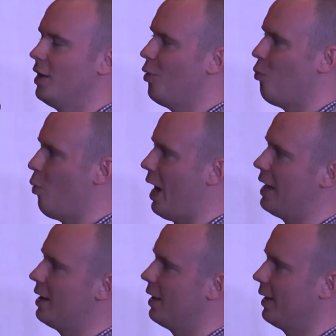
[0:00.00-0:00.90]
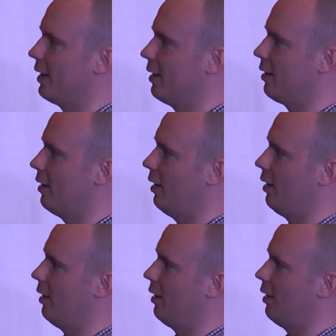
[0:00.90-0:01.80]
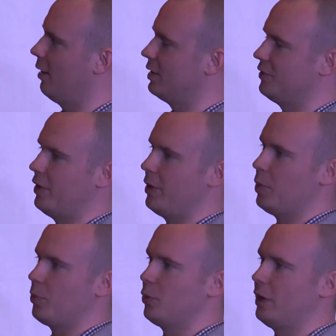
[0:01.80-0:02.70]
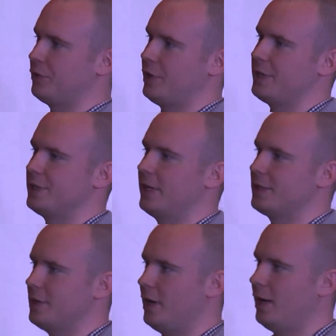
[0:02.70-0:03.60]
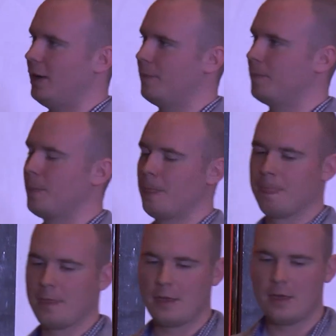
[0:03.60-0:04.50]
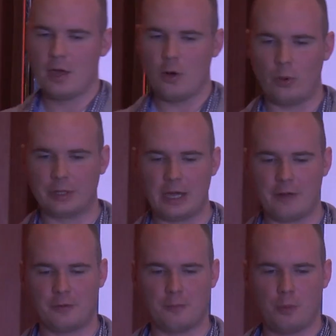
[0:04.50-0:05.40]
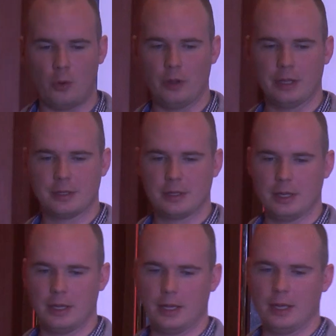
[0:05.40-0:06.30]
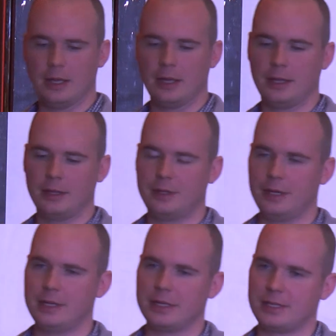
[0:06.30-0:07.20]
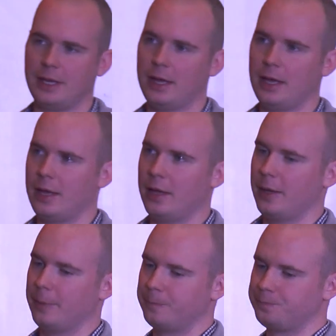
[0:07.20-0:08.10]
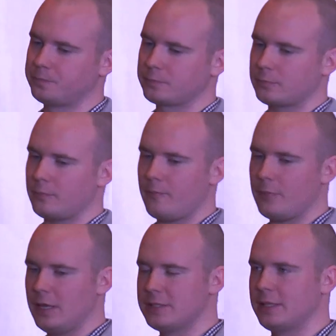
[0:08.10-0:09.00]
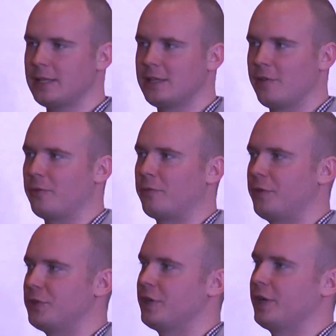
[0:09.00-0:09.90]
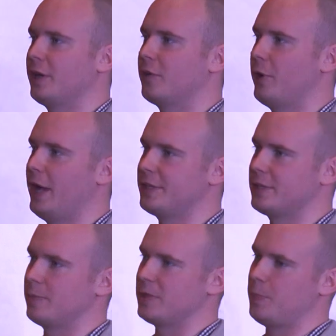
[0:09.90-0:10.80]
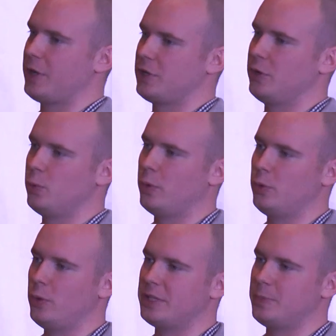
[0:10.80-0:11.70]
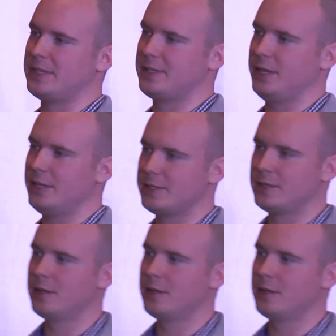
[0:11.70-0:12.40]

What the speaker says: whaling. It's a very popular test that one guy from Poland did as a testing for phishing. He creates some special USB sticks